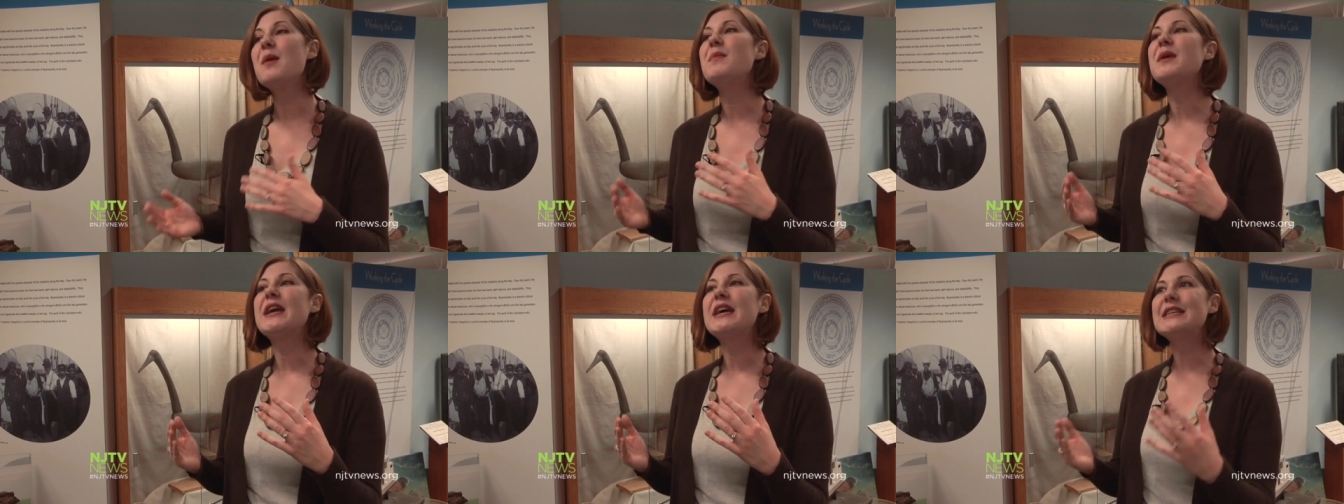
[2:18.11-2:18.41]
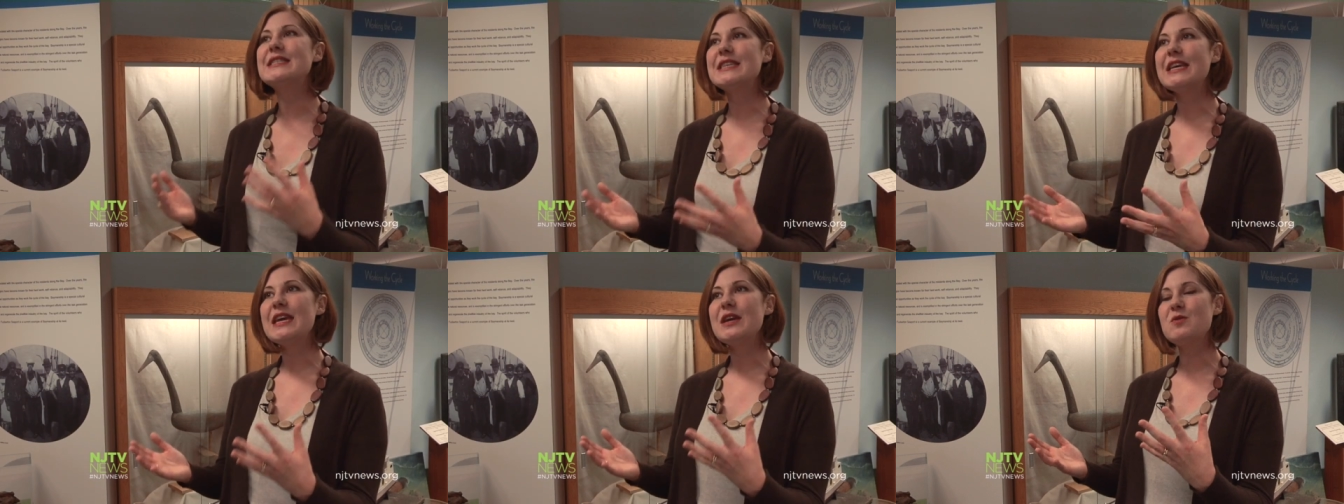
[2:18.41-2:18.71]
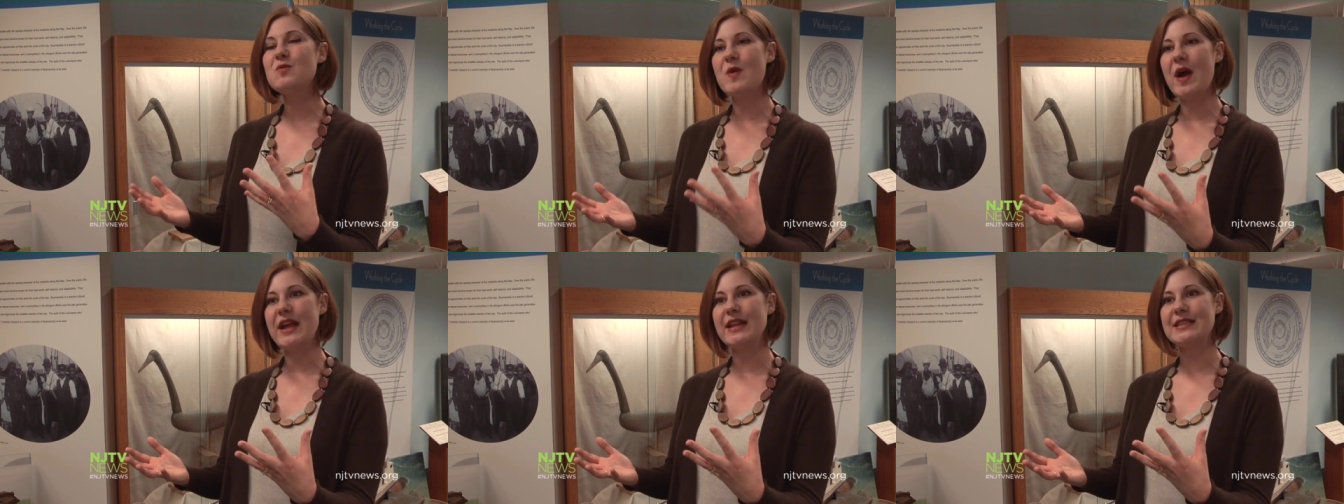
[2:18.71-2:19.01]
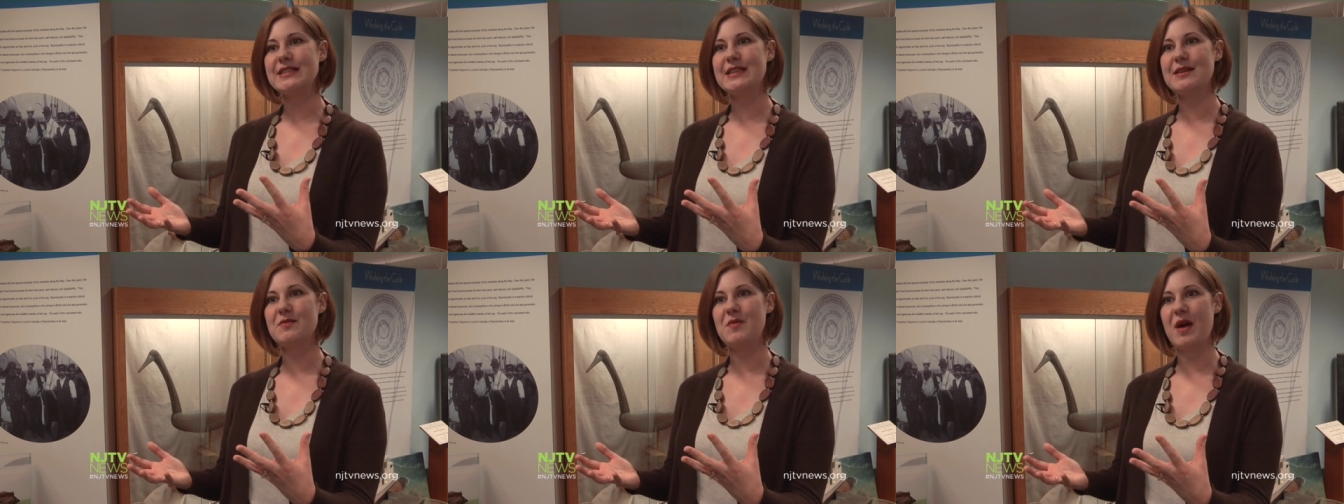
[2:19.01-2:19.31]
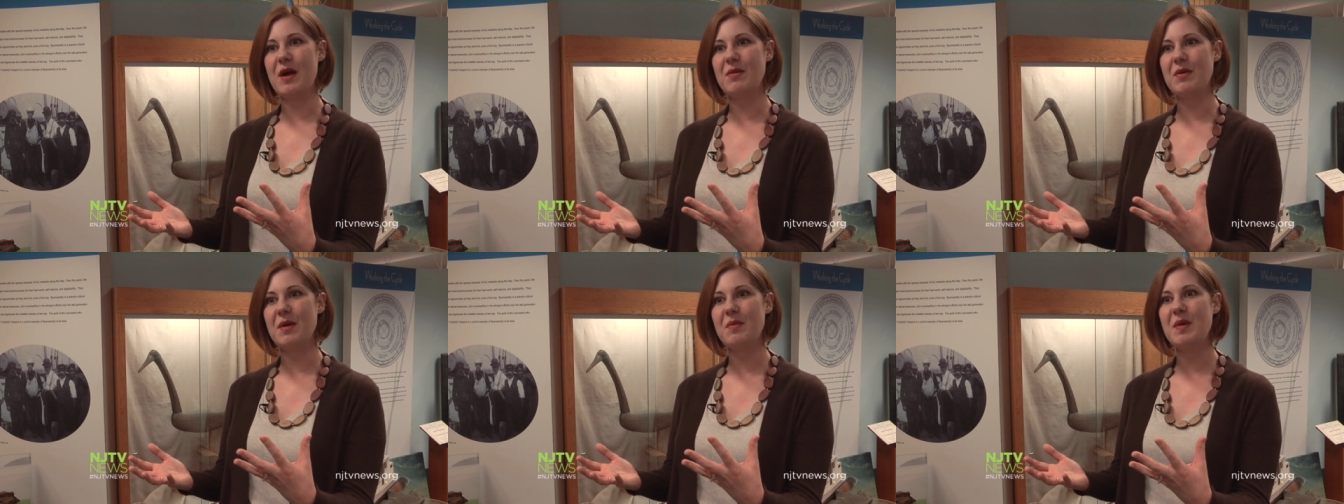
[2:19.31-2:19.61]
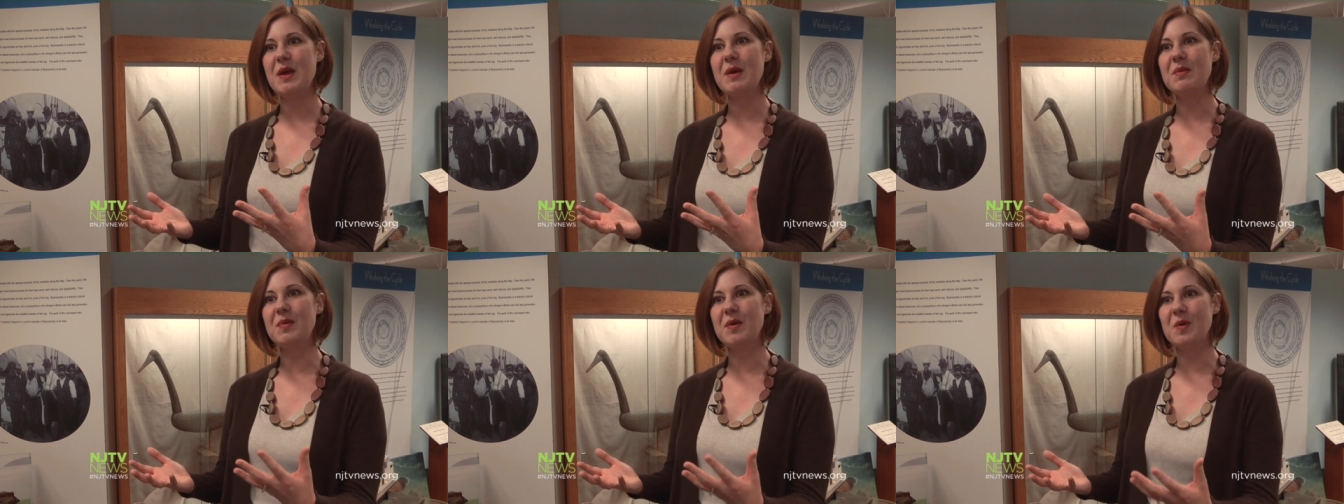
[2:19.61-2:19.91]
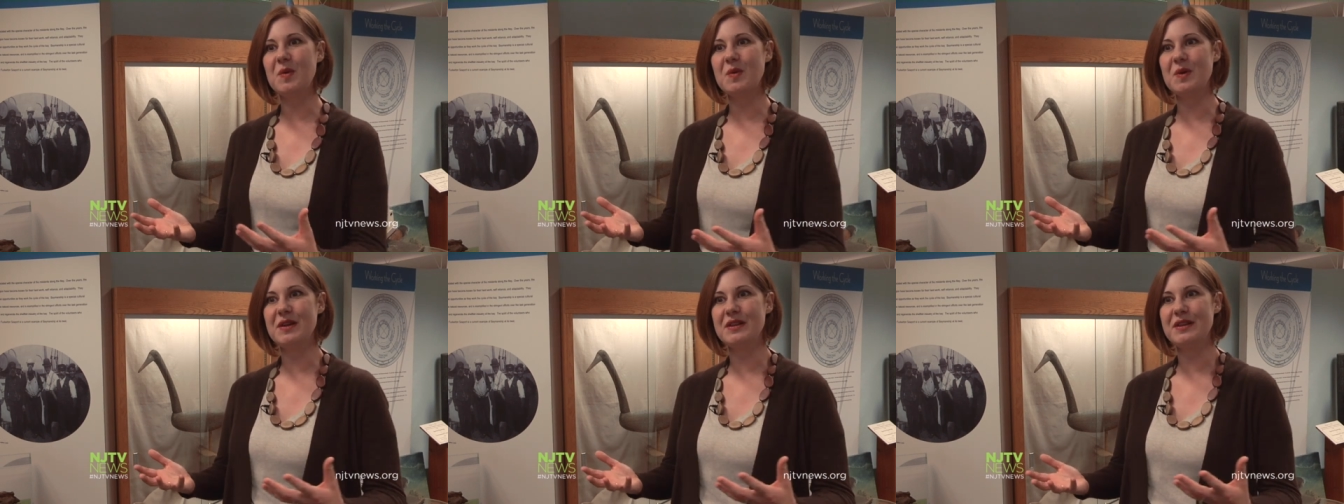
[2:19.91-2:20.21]
because he went somewhere where
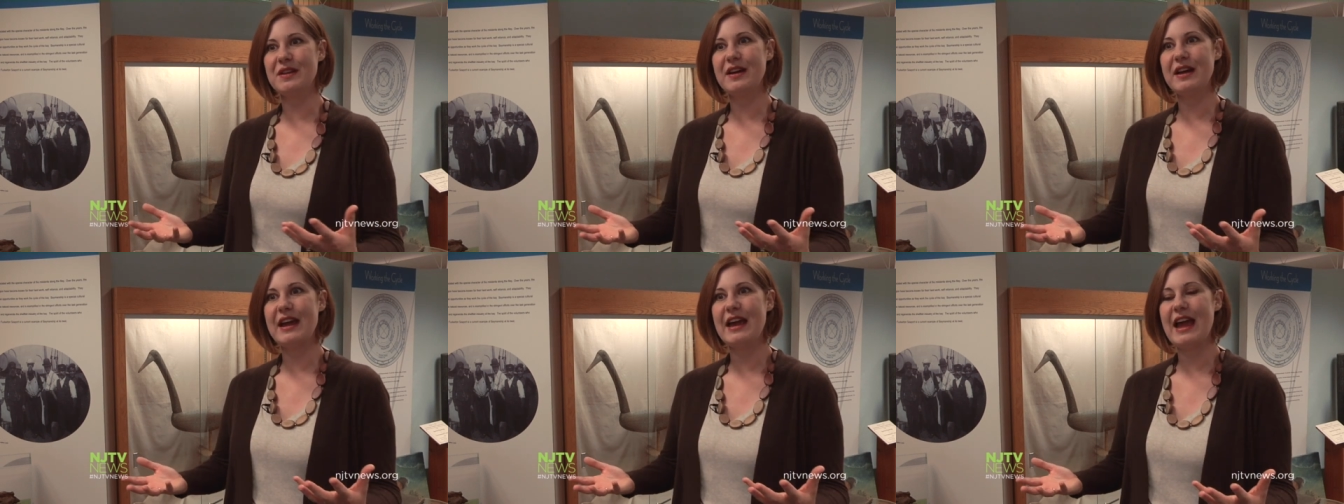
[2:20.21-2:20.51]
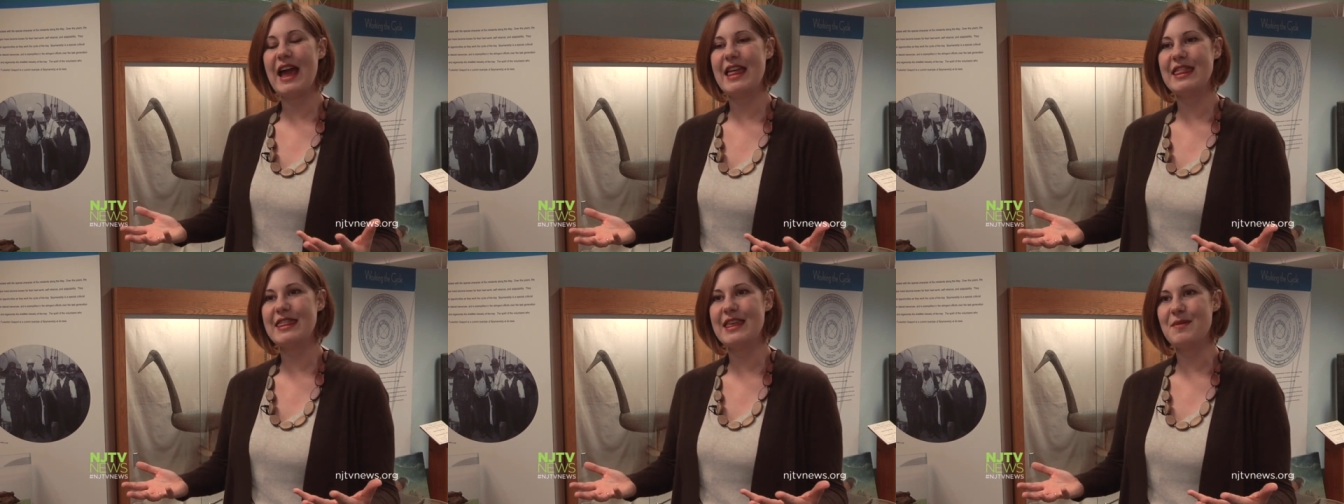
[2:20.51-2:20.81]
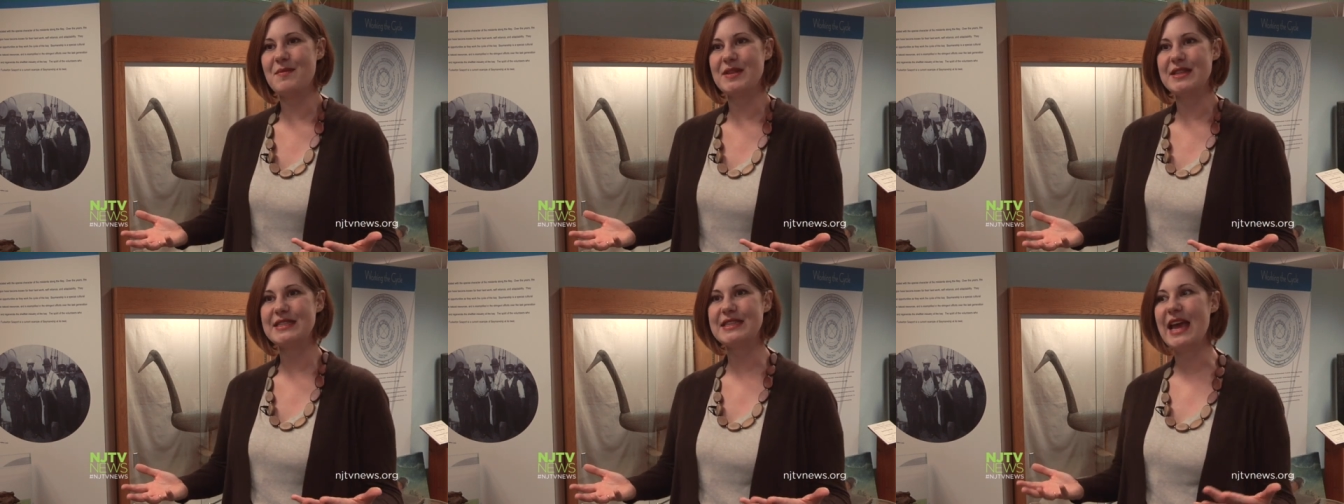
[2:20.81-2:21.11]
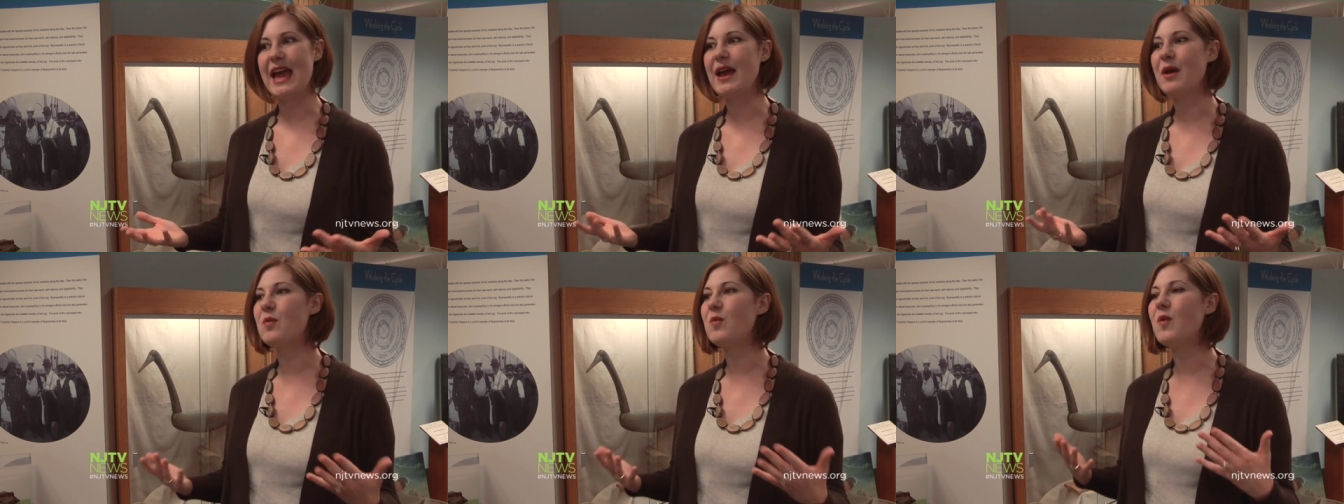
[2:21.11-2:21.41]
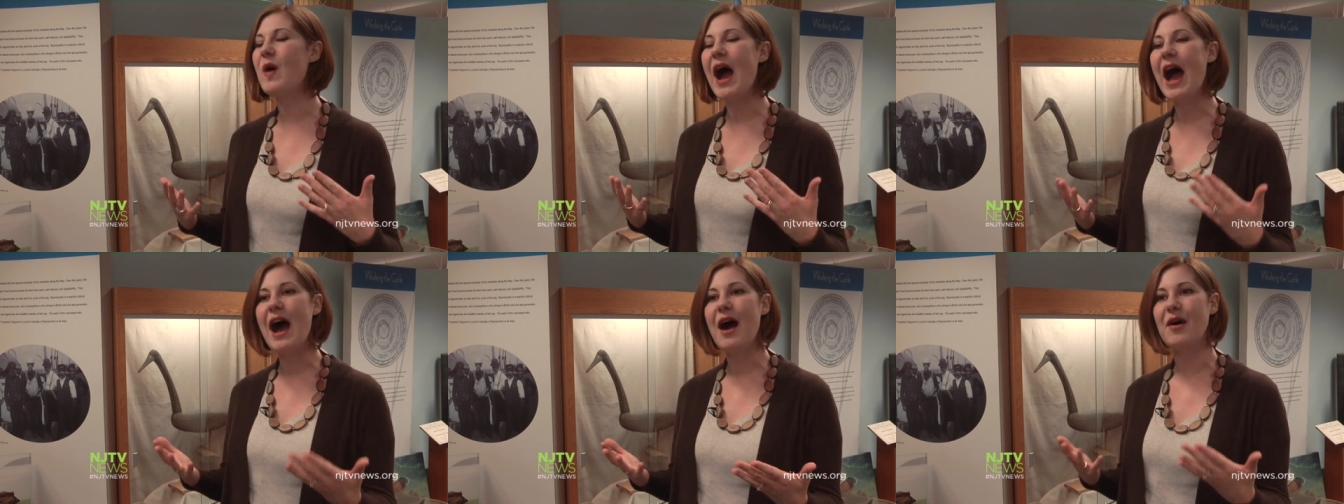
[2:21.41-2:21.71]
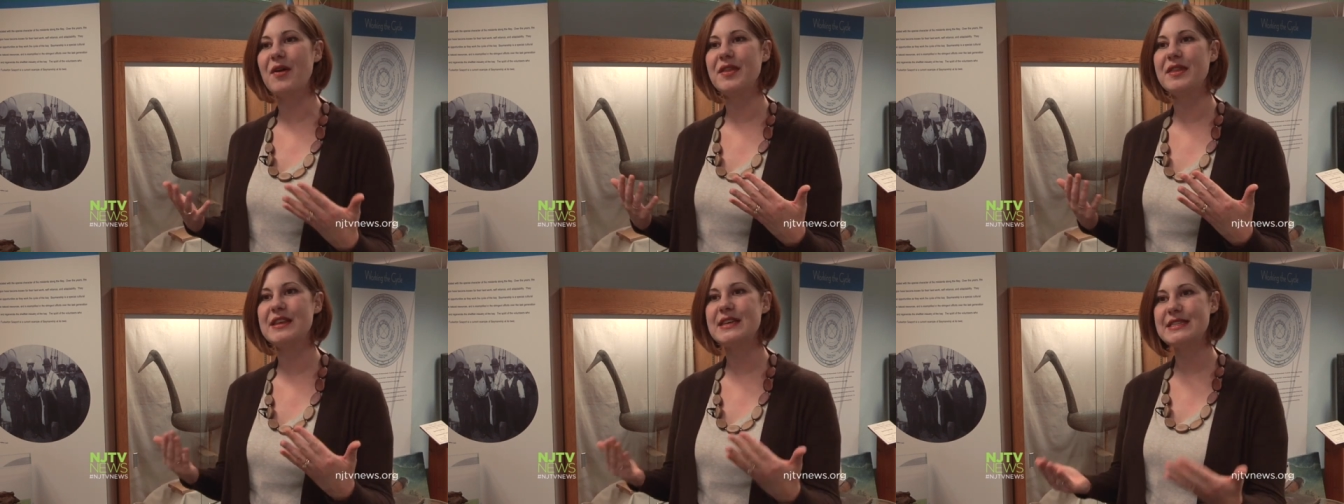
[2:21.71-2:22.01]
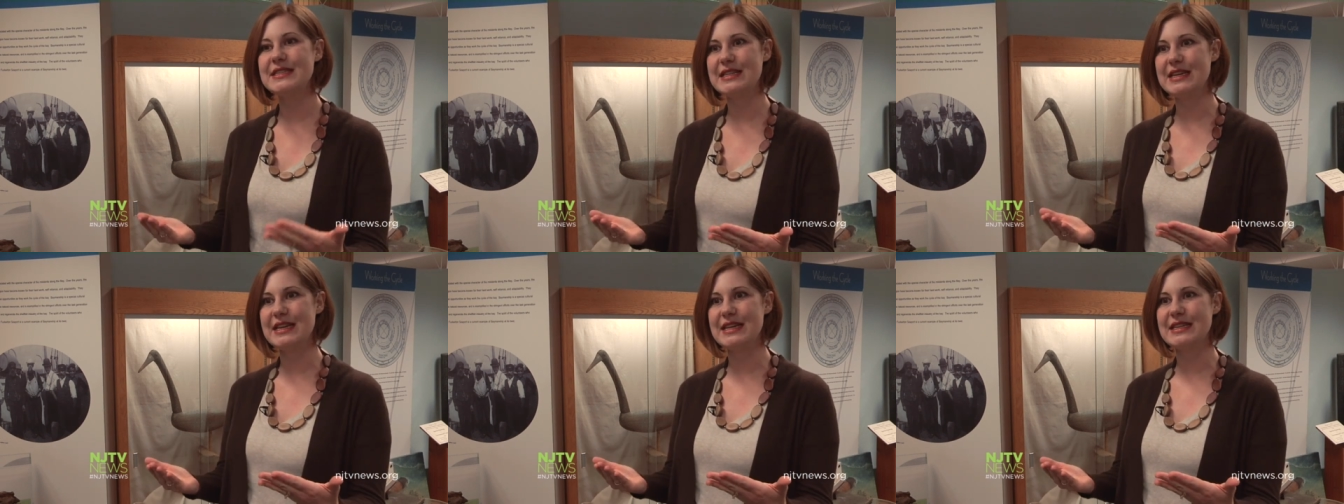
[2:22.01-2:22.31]
people were looking at them and saying, wow,
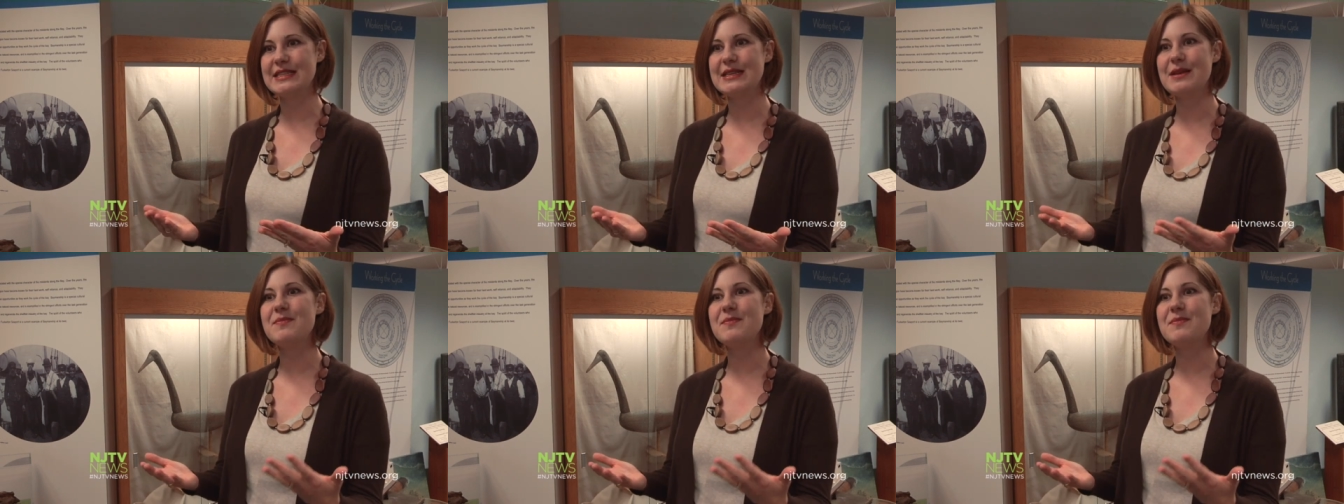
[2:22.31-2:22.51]
this is